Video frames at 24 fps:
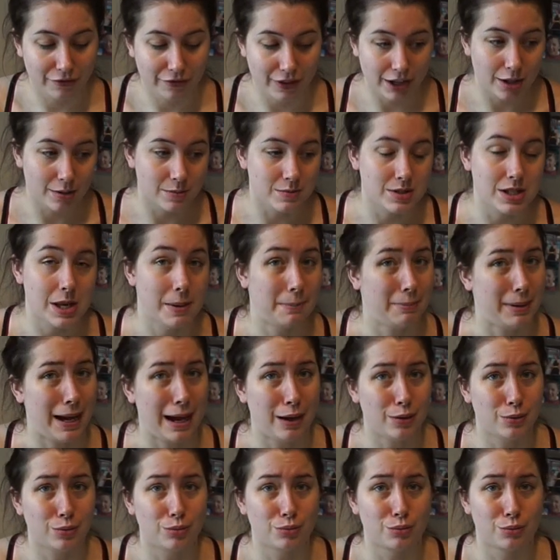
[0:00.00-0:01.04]
films
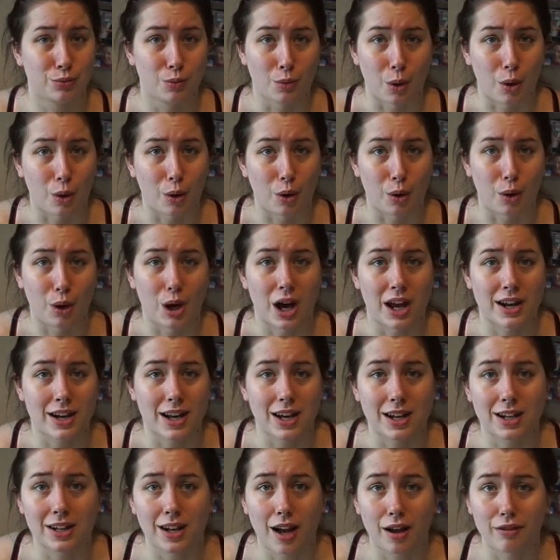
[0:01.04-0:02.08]
about war, and
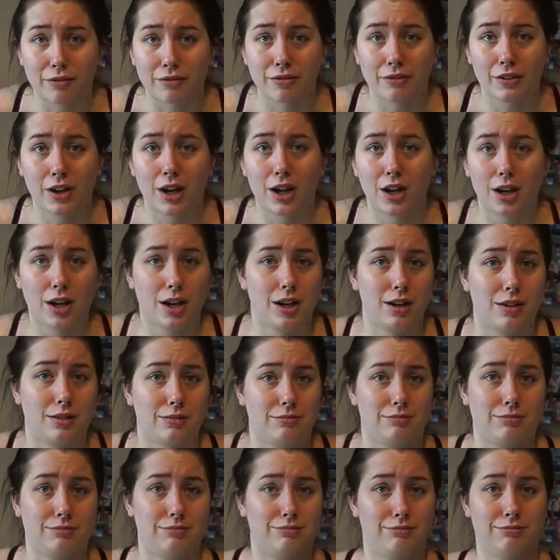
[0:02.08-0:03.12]
I love
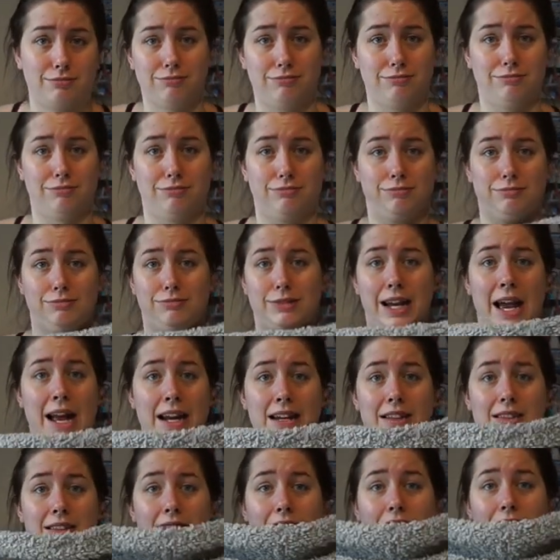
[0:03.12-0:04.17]

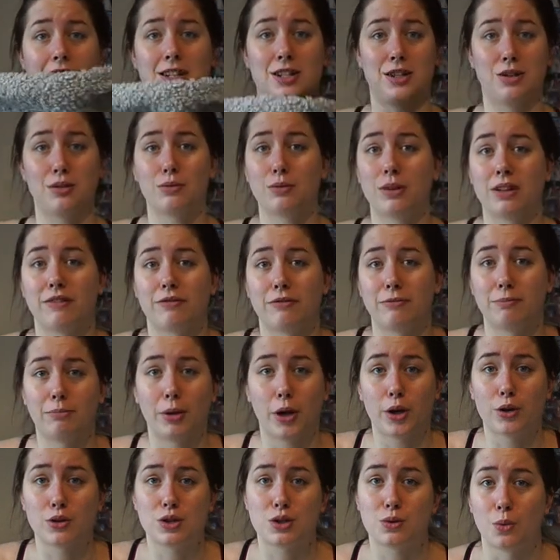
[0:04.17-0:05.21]
anything to do with
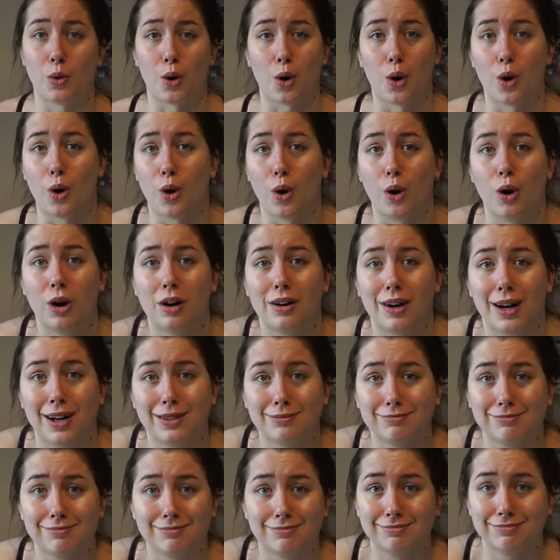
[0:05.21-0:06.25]
post-war
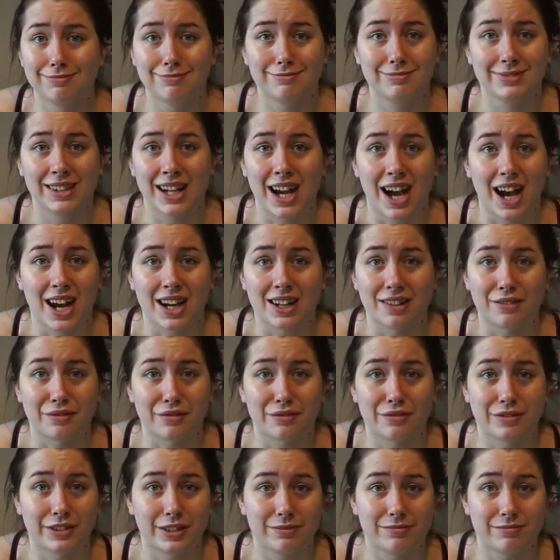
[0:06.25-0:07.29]
kind of
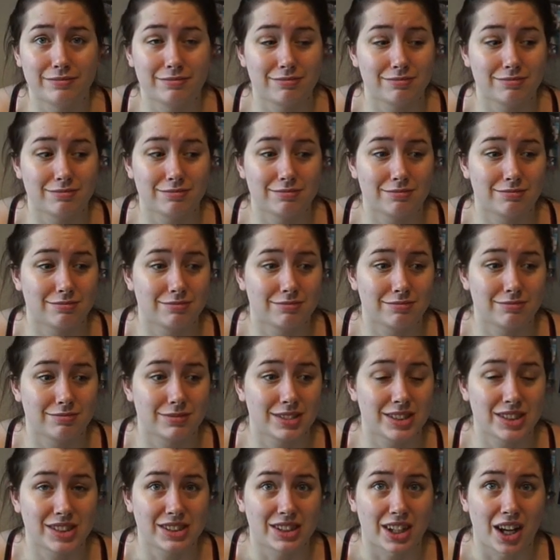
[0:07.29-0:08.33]

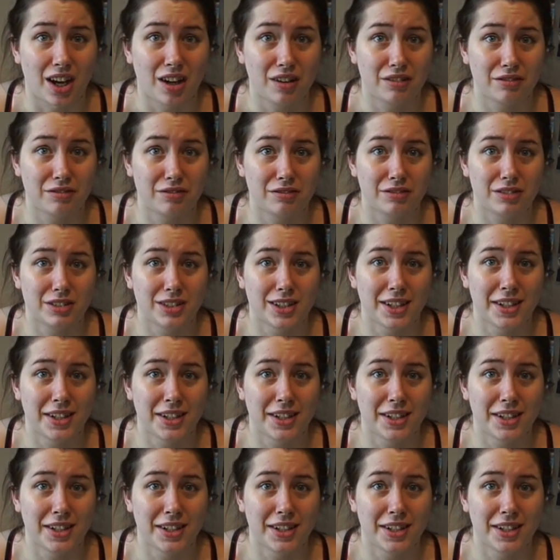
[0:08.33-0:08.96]
stuff.